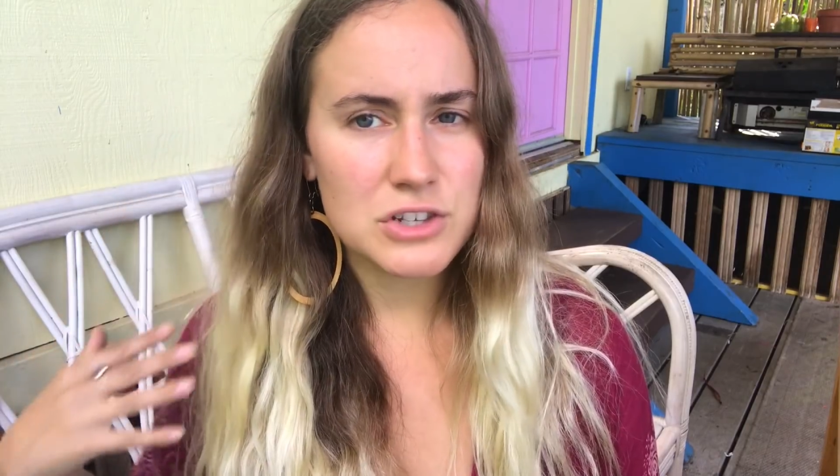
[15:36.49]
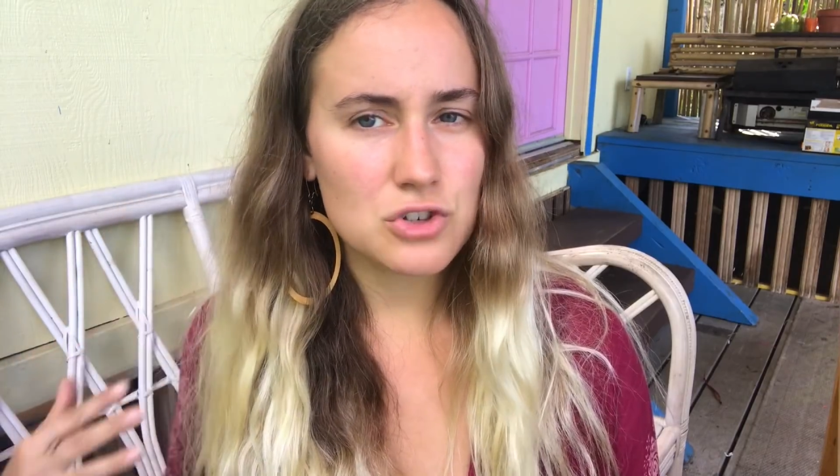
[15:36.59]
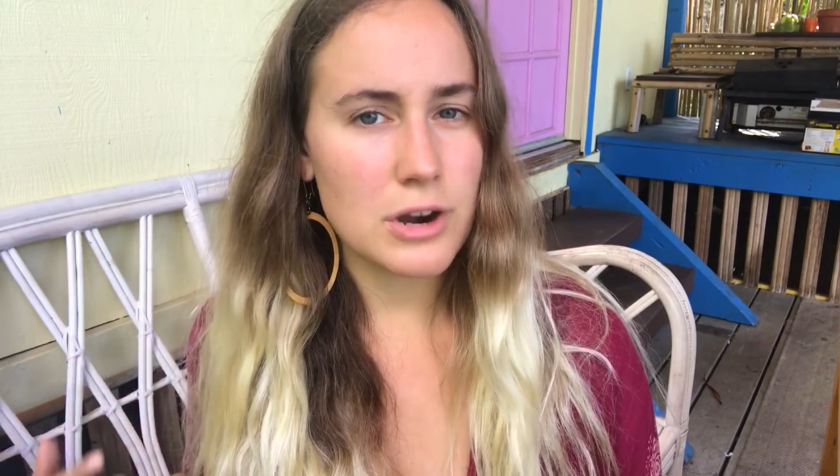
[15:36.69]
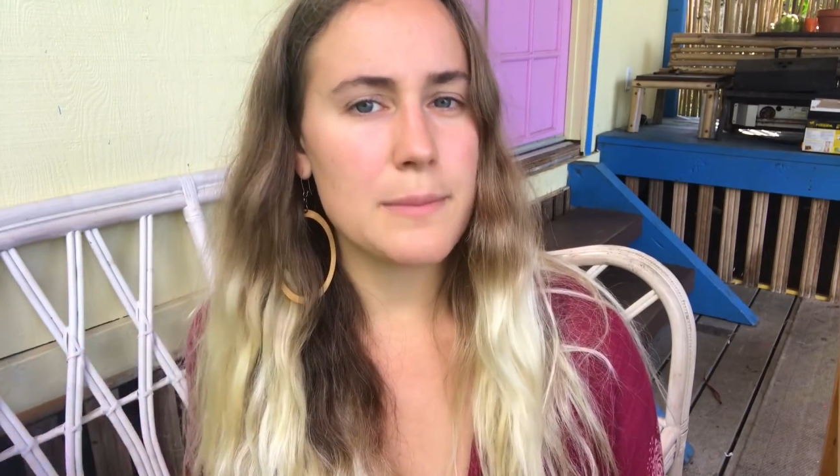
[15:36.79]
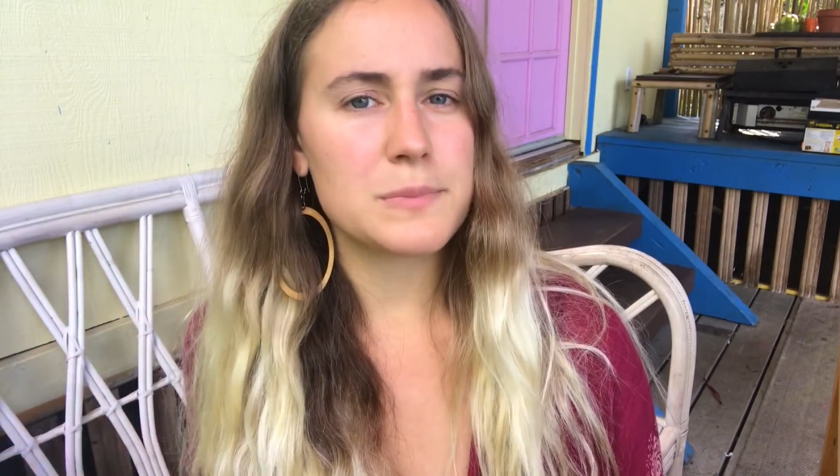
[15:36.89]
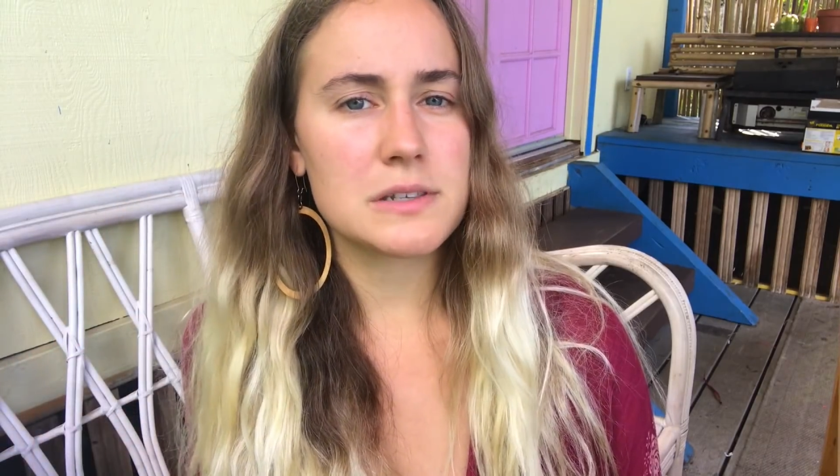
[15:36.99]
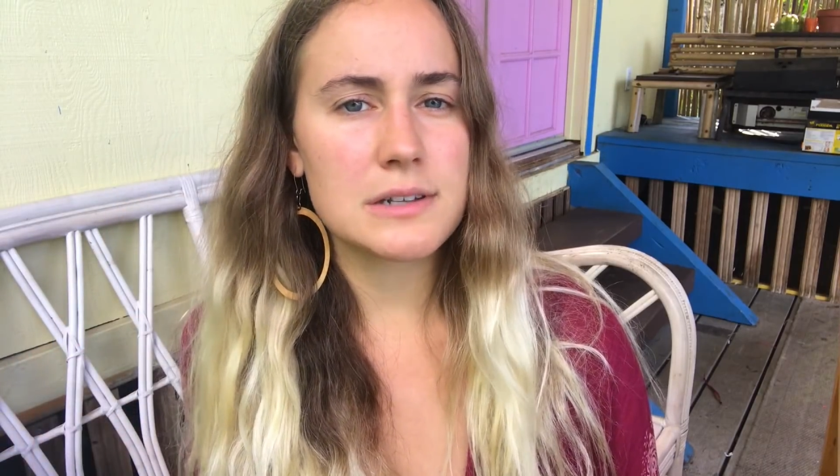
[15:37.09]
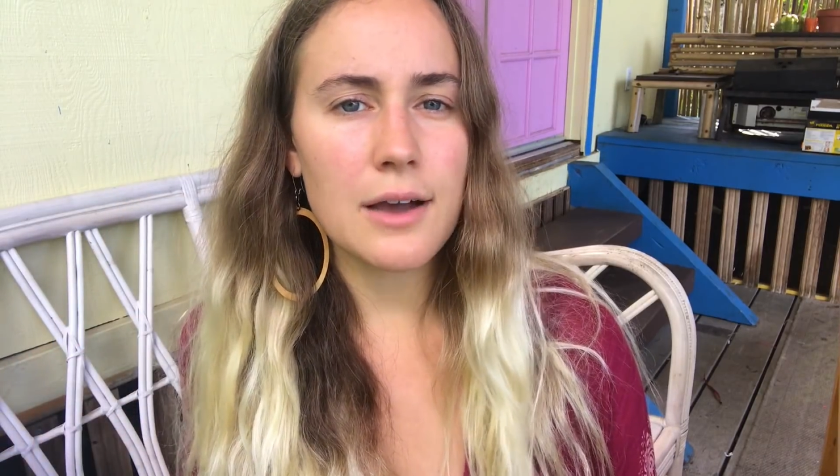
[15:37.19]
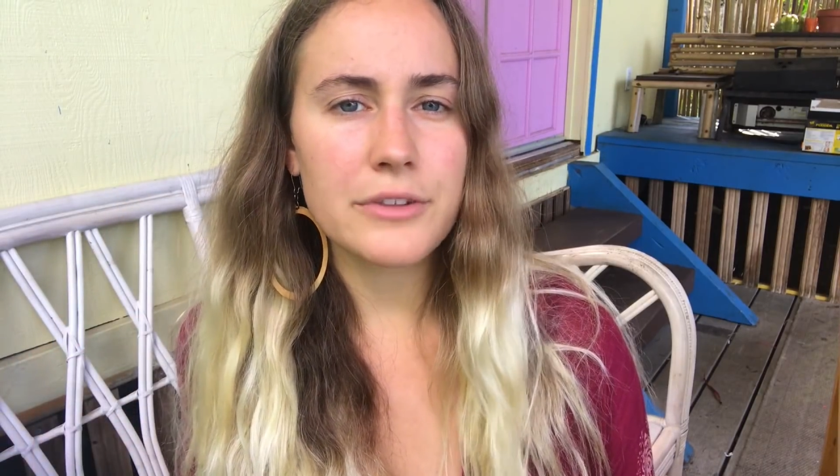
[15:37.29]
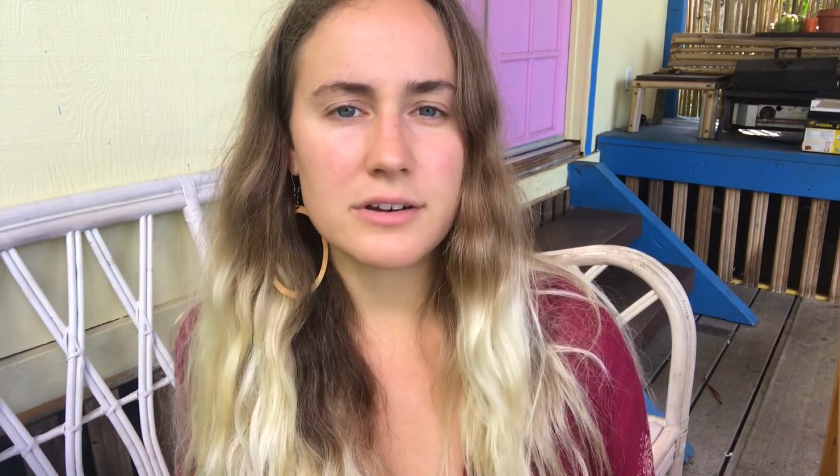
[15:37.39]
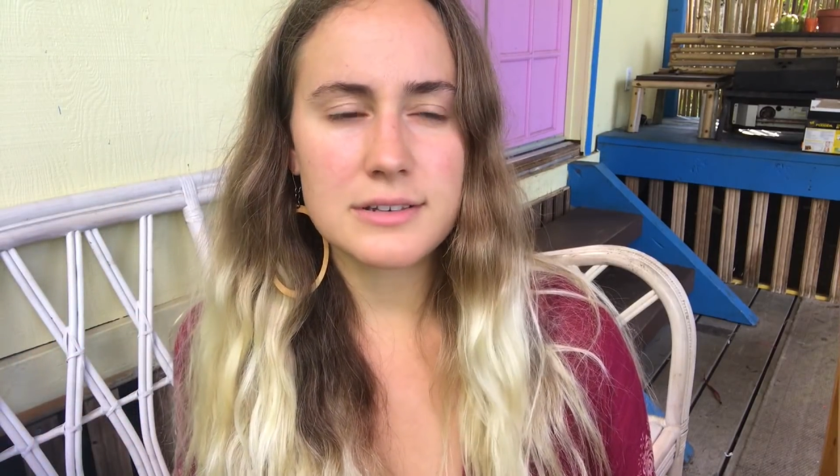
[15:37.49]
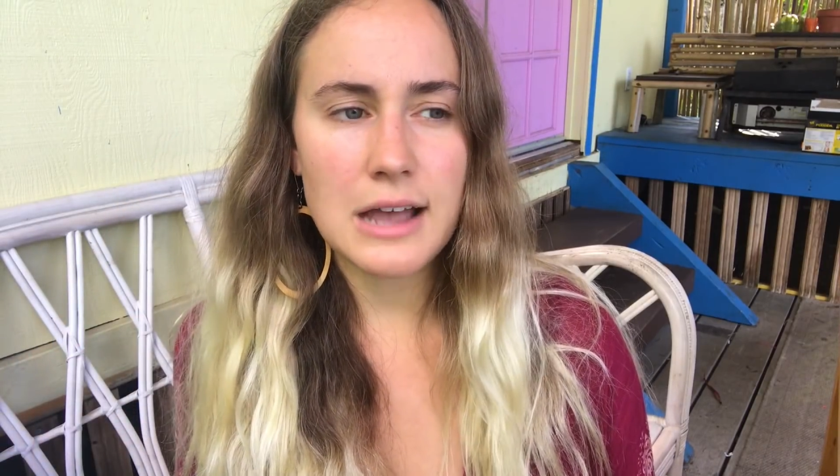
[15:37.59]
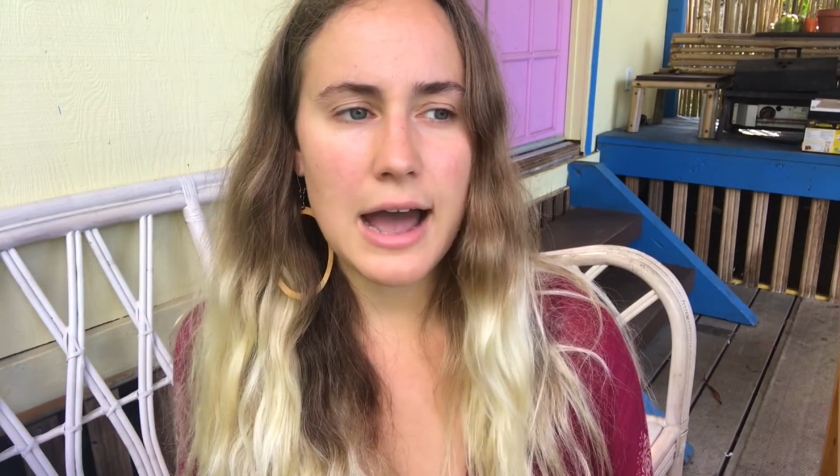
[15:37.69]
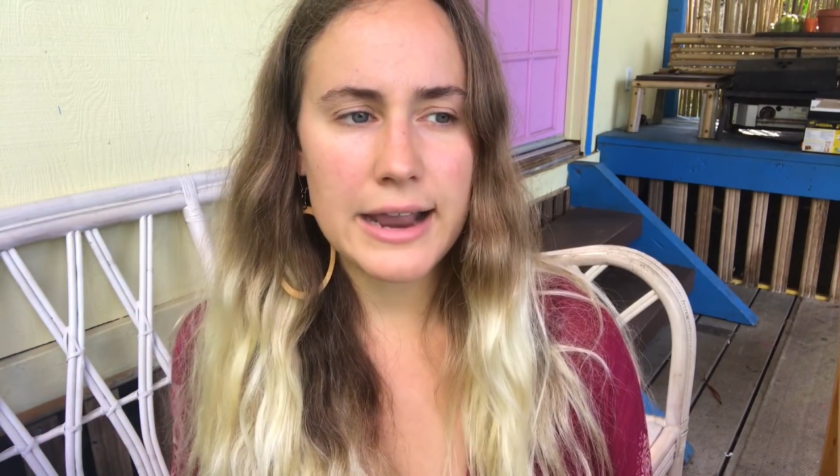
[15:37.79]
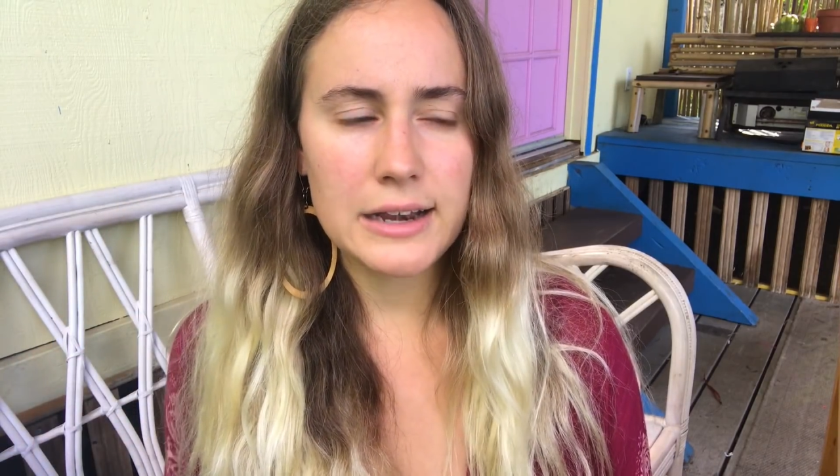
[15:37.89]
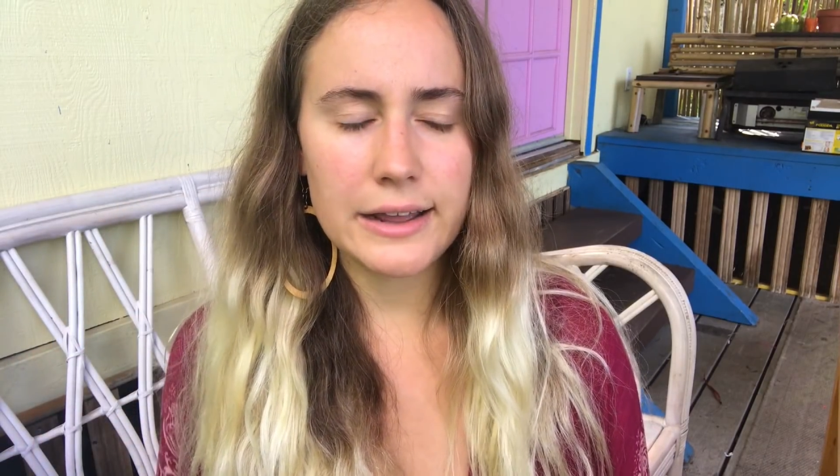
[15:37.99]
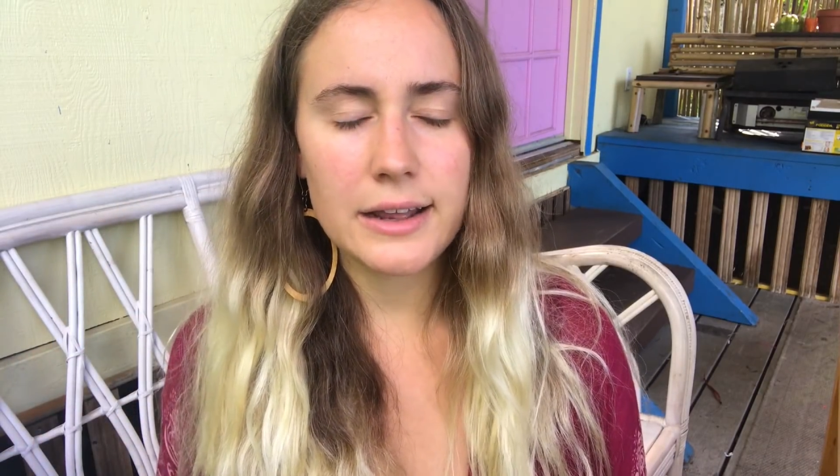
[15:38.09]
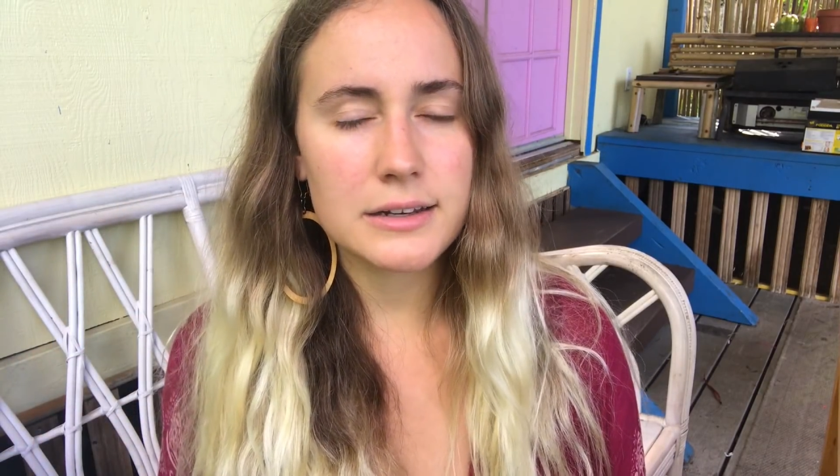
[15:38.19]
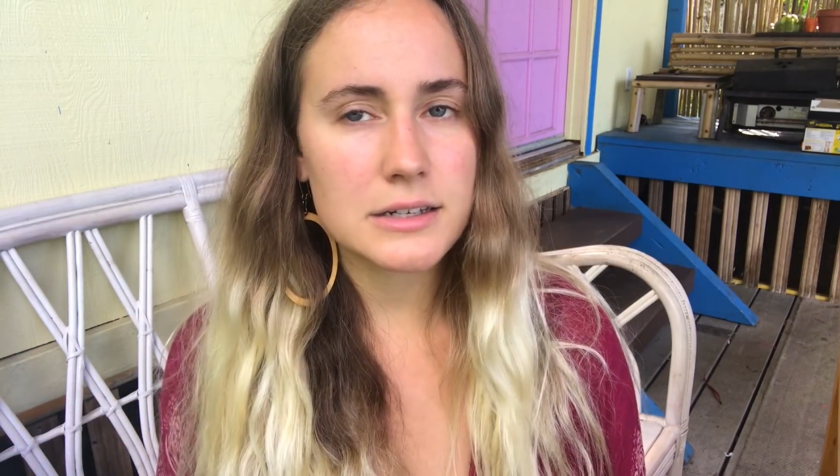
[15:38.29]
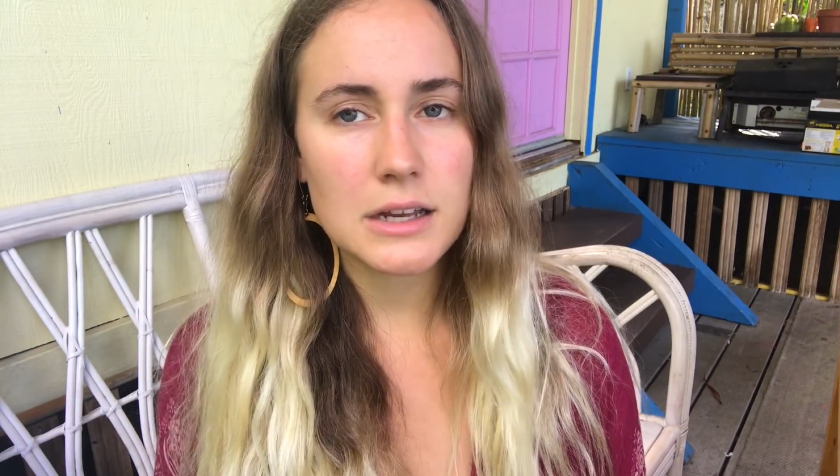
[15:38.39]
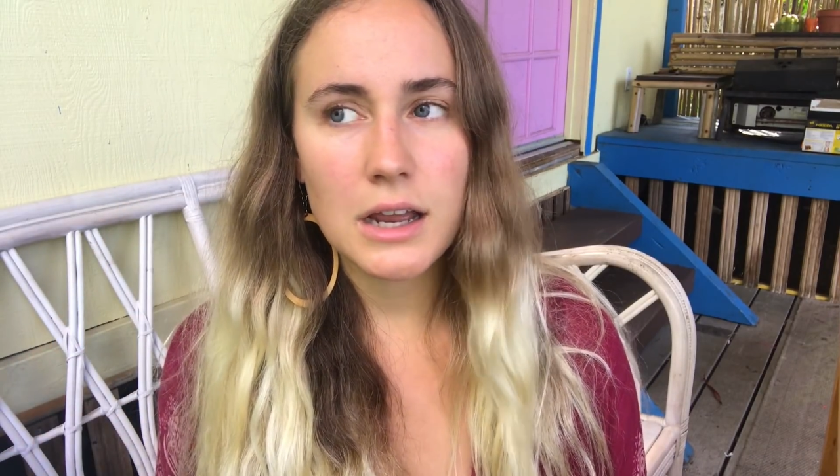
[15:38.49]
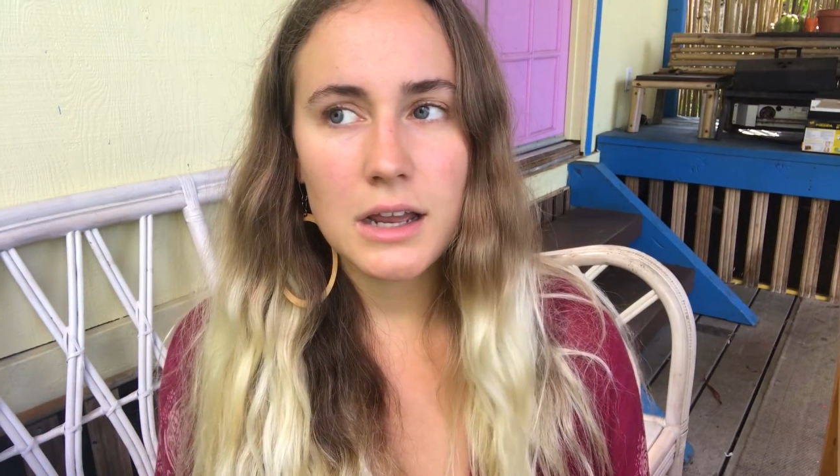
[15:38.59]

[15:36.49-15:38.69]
stripes down their side, and